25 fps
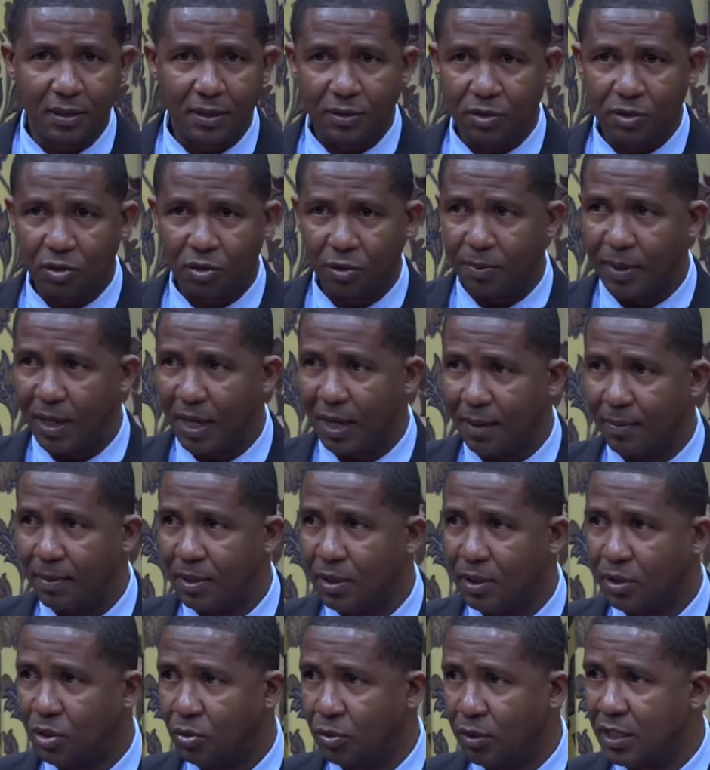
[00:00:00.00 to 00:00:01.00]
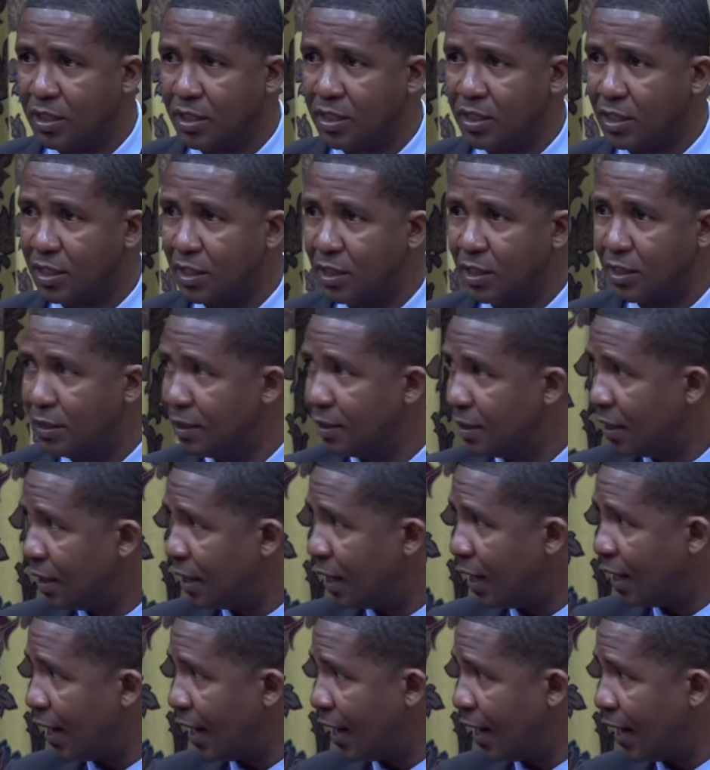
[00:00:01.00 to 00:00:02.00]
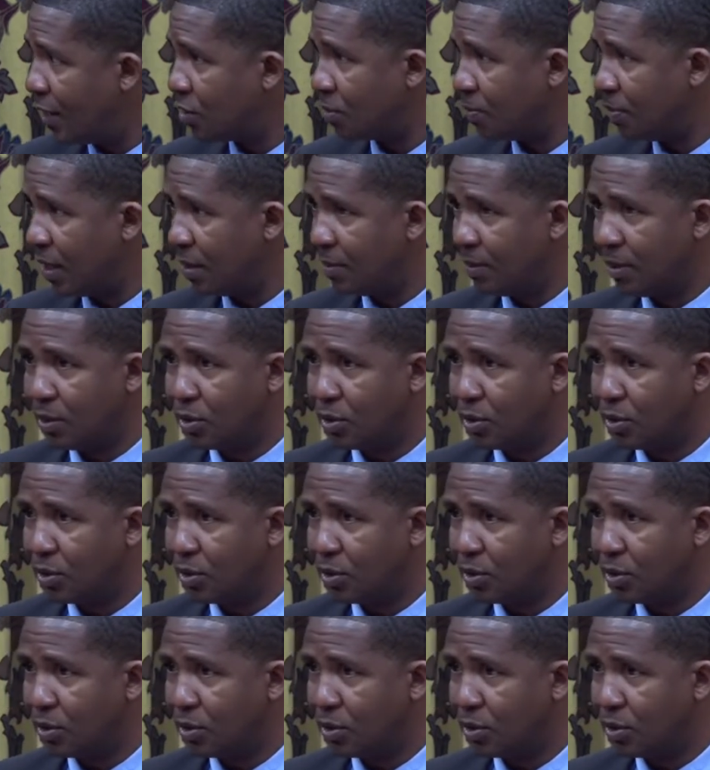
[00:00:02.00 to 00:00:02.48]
to be able to discern and to be able